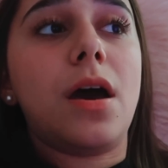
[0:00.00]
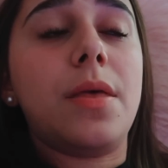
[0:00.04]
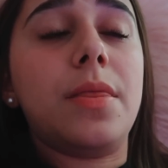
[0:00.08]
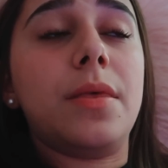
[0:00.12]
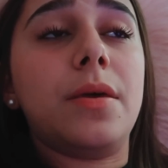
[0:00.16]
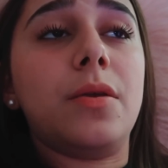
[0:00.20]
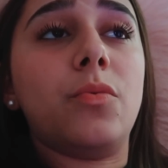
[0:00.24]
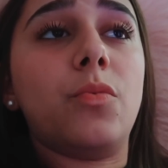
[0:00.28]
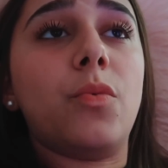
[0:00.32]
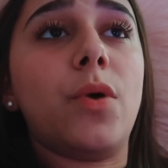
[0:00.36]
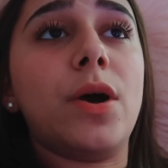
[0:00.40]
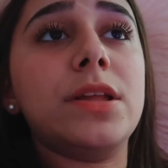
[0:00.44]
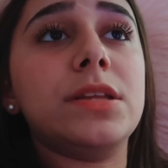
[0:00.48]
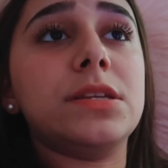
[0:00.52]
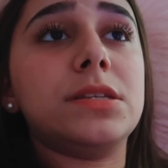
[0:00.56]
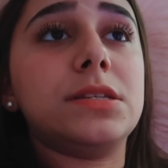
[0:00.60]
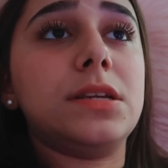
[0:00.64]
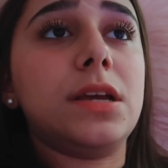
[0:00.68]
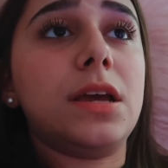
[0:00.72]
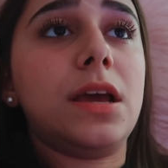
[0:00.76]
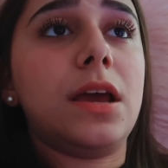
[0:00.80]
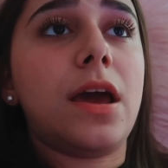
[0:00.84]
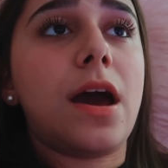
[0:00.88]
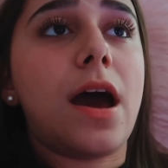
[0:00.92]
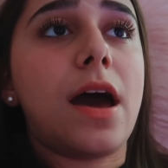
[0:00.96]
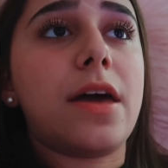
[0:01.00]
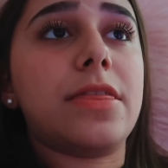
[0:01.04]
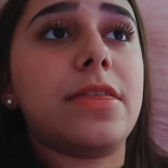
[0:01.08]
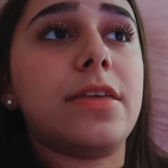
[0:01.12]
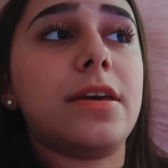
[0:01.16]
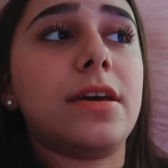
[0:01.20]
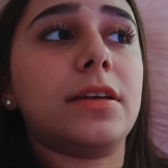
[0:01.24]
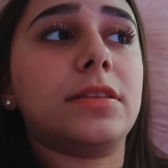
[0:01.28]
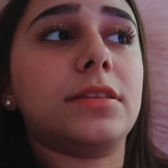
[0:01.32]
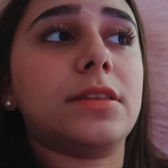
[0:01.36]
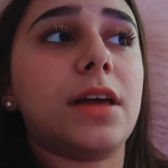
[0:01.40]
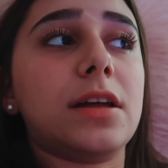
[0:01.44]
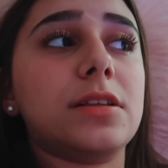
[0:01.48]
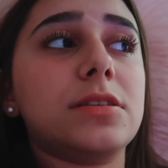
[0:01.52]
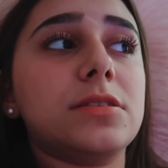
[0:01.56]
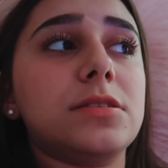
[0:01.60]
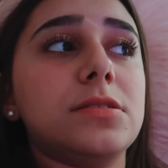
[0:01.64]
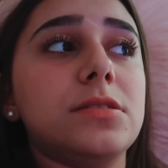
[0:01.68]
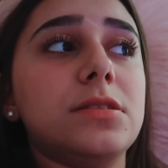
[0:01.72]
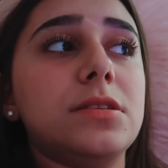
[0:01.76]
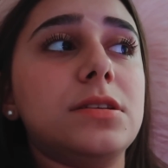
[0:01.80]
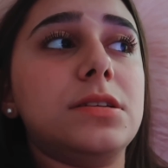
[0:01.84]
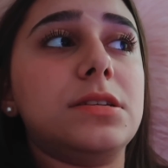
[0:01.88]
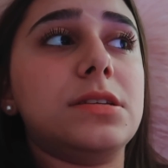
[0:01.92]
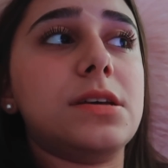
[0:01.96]
And then Wednesday, I think
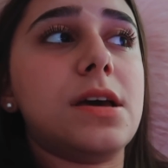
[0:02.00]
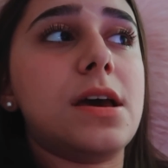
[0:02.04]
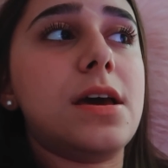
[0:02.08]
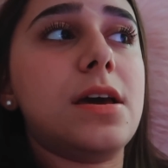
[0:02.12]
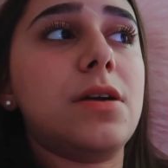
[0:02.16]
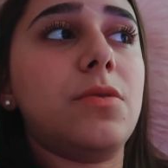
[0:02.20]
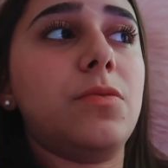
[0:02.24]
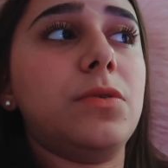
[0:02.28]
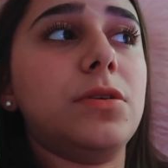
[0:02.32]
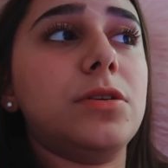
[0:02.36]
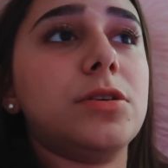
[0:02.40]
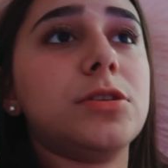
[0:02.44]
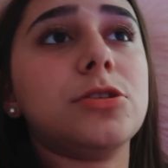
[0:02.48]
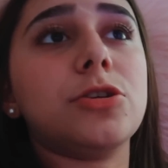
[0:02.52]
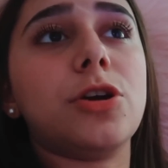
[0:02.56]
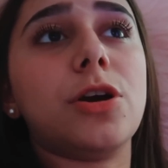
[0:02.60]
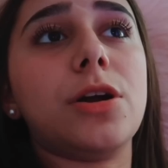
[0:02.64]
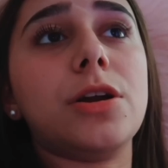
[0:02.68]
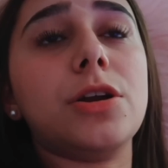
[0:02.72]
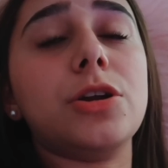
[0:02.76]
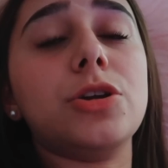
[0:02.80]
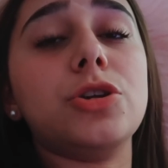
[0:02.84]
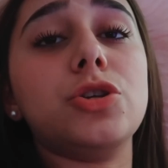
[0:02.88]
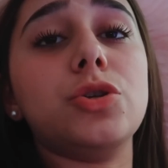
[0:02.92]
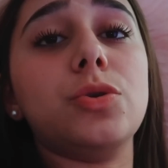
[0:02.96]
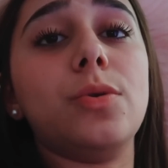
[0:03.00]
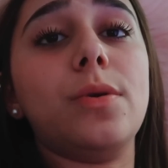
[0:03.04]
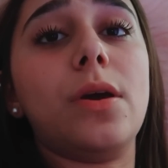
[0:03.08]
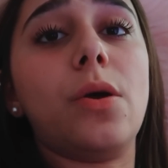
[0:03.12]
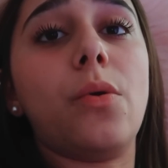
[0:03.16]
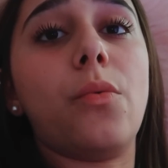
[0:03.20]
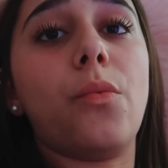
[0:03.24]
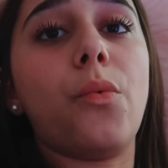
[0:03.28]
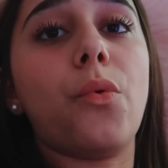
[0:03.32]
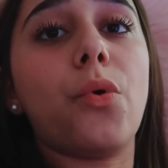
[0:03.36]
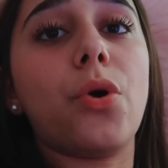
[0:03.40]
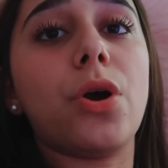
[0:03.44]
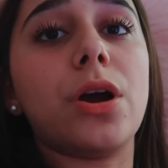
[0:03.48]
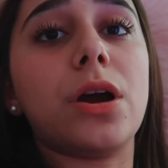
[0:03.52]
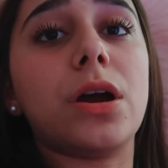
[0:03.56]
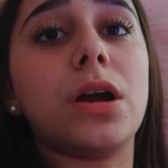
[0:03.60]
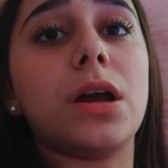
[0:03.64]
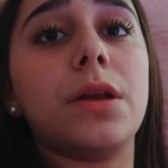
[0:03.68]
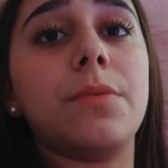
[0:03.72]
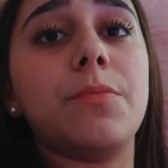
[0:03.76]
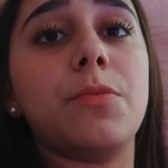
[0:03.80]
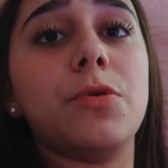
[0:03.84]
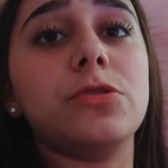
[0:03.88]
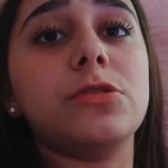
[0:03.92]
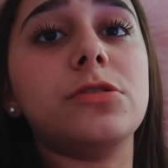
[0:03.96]
that's the day we started doing work
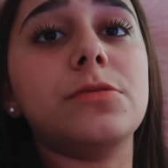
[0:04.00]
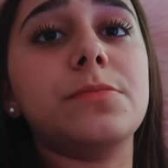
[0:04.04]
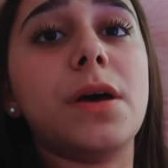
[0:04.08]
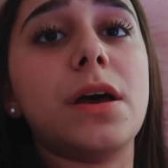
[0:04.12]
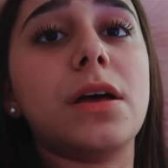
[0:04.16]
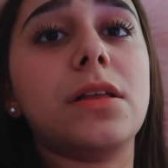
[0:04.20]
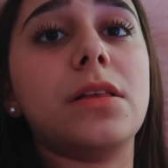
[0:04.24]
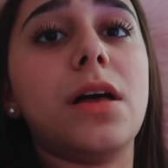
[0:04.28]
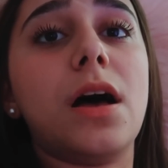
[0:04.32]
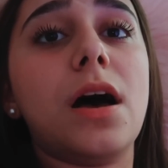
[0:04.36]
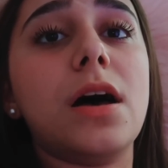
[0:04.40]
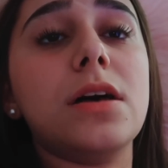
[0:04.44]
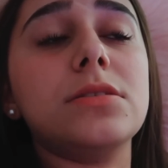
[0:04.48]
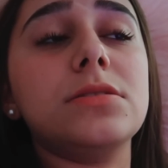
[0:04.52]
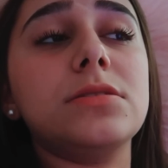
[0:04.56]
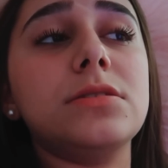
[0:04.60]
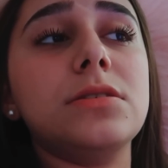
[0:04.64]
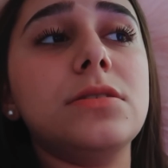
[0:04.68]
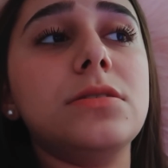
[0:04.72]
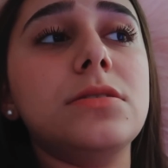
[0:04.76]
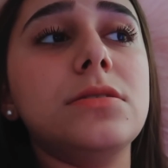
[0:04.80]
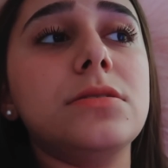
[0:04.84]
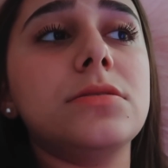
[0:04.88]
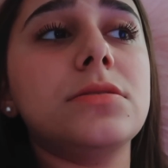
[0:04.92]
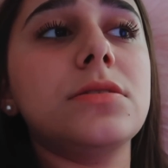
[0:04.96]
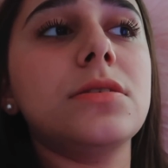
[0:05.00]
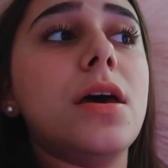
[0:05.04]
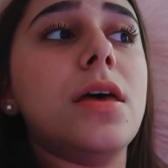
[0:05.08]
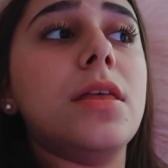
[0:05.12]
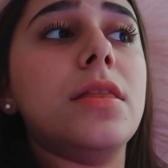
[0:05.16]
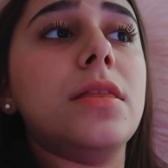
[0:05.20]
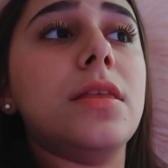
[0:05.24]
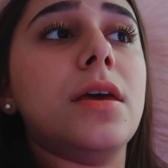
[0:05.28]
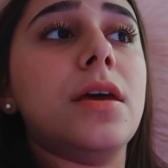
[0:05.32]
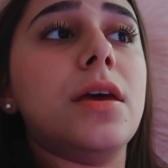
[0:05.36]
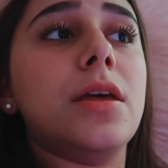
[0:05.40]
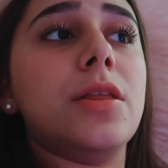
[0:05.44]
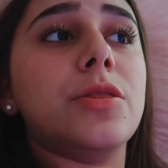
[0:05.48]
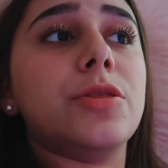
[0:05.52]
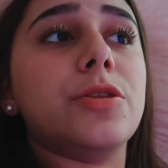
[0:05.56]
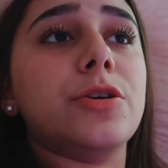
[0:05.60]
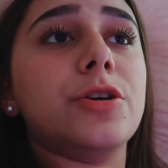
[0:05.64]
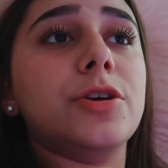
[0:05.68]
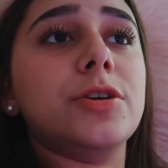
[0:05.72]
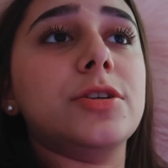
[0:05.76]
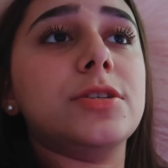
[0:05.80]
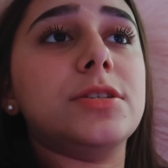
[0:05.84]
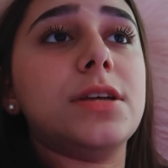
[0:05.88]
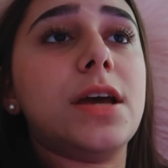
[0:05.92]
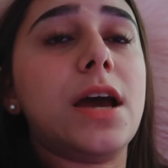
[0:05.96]
in most of my classes. And then
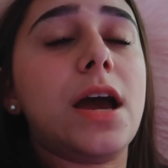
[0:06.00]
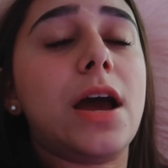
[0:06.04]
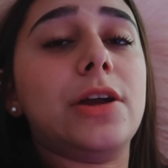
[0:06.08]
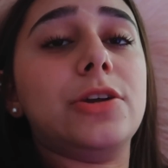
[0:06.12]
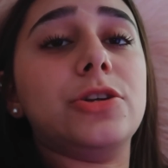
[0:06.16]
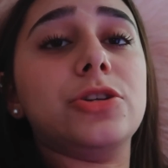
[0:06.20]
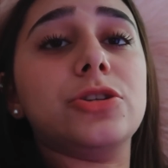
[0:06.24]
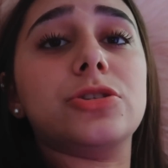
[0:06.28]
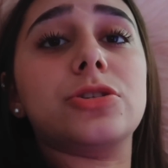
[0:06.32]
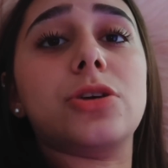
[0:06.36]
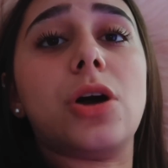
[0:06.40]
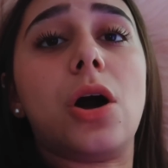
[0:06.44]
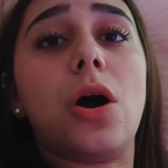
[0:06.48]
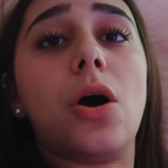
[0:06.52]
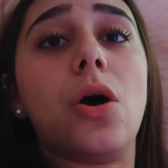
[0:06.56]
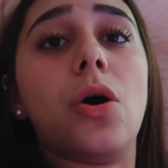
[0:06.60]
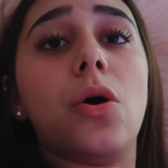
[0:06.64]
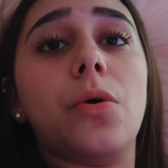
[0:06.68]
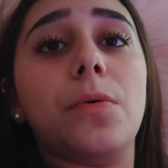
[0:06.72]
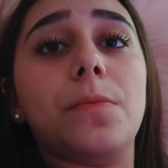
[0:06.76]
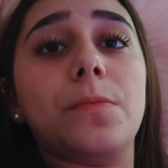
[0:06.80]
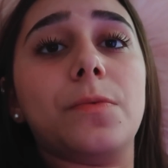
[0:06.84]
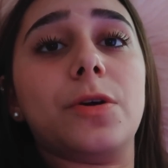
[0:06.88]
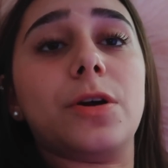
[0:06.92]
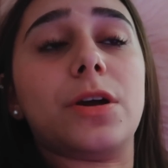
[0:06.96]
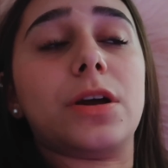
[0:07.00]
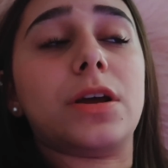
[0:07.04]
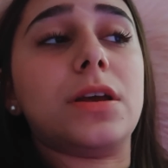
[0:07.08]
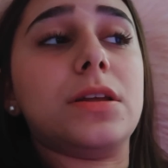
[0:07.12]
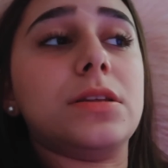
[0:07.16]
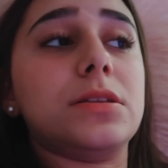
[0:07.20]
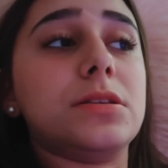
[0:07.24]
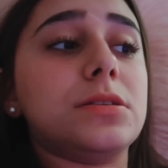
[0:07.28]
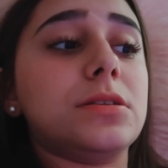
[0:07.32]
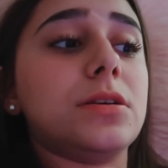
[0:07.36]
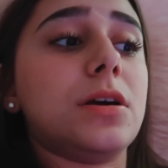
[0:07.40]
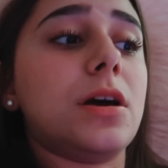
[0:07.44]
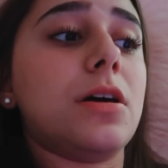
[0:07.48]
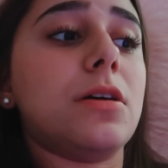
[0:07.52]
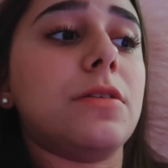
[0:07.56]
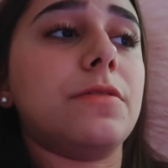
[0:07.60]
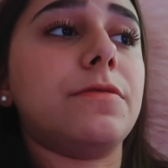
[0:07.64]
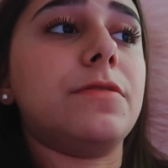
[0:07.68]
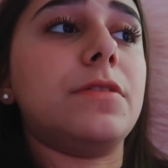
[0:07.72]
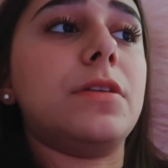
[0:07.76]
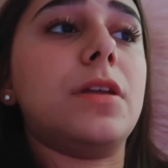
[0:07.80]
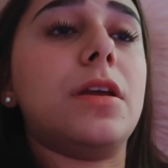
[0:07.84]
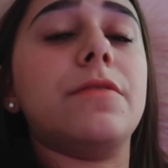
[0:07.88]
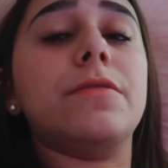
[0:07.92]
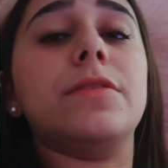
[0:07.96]
Thursday, I just got homework and
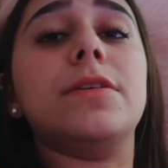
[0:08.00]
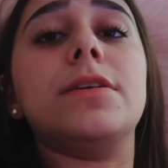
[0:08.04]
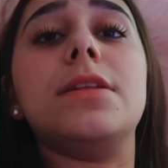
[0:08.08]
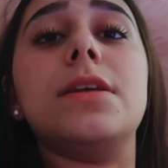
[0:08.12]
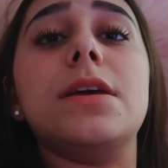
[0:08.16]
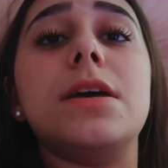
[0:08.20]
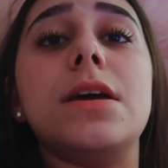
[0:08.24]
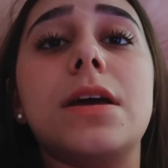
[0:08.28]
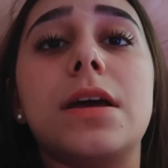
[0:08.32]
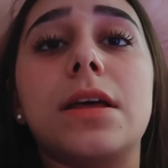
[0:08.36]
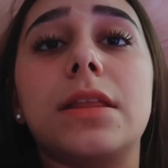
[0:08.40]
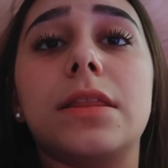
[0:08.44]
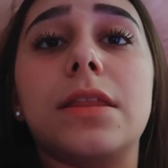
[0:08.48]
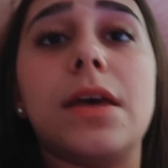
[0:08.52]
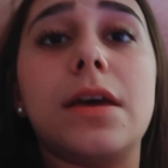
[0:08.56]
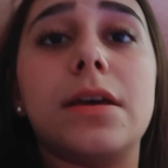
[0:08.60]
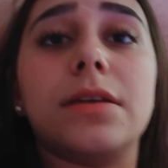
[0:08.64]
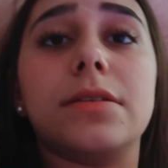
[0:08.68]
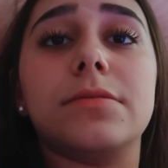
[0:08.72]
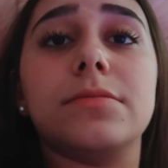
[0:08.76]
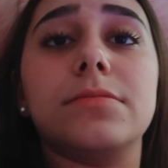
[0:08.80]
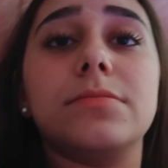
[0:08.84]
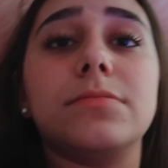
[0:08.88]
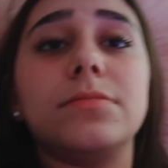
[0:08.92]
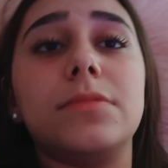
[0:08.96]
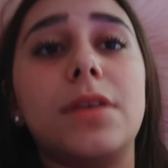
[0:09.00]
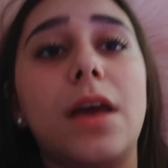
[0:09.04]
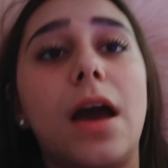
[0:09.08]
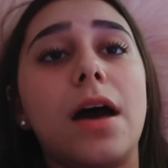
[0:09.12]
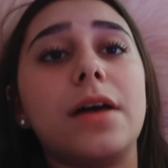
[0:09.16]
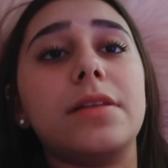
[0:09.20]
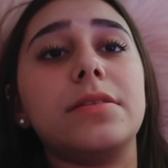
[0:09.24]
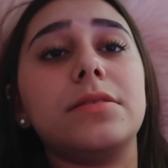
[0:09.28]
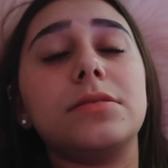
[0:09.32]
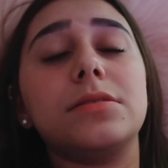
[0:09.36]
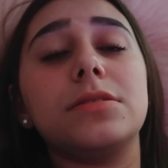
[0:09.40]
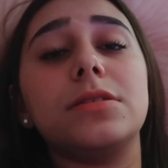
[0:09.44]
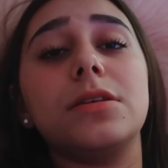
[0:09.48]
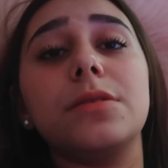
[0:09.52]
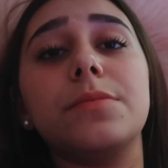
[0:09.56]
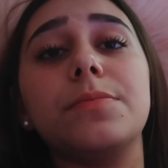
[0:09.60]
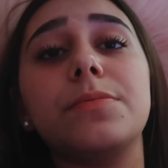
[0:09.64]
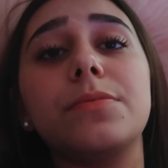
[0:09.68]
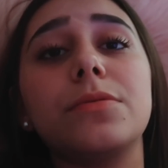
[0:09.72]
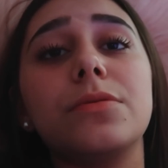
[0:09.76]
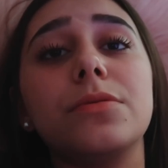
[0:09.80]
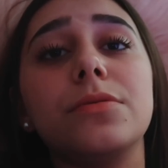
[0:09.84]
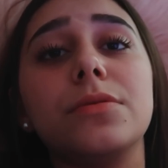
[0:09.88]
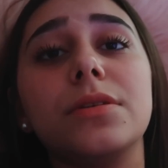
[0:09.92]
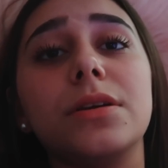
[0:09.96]
stuff and everything. And like, yeah,
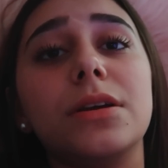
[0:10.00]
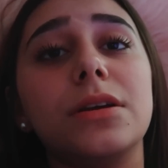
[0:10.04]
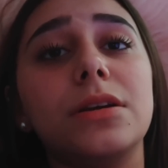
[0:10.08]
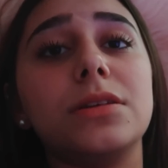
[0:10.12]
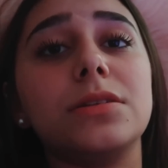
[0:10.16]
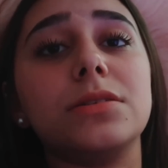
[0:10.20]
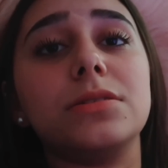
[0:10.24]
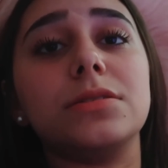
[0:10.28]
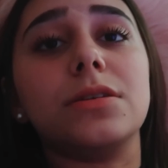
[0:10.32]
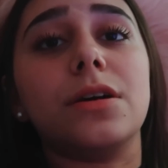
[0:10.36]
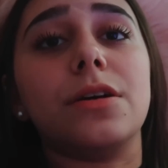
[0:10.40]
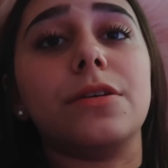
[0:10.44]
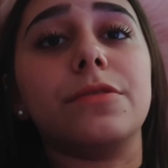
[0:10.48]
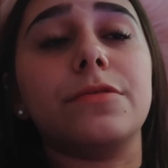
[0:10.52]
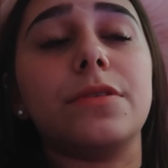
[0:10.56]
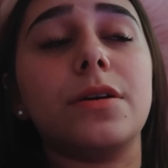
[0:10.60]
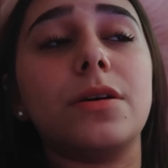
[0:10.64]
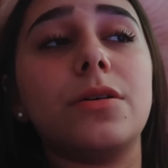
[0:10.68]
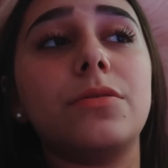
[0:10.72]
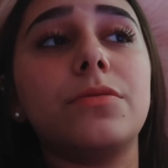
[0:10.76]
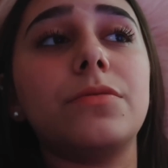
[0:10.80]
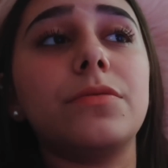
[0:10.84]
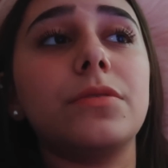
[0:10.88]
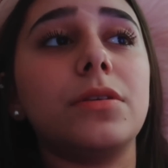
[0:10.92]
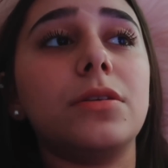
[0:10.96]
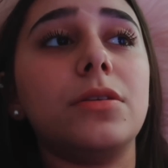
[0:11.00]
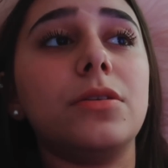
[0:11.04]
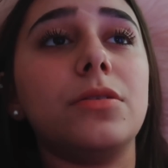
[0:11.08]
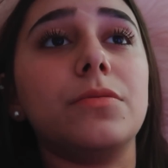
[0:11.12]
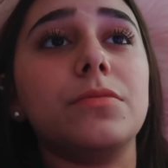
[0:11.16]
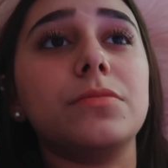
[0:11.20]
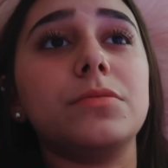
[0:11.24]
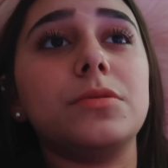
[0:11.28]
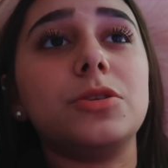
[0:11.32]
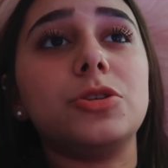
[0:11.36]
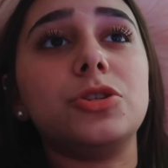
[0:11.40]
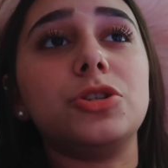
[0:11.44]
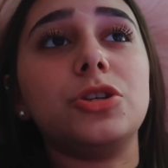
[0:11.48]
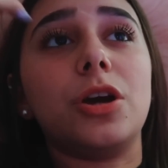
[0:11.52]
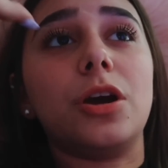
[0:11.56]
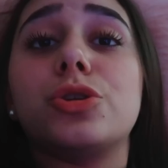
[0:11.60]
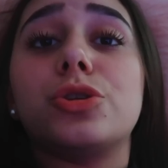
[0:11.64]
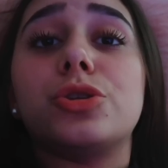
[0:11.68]
typical like stuff. I don't really know what to share.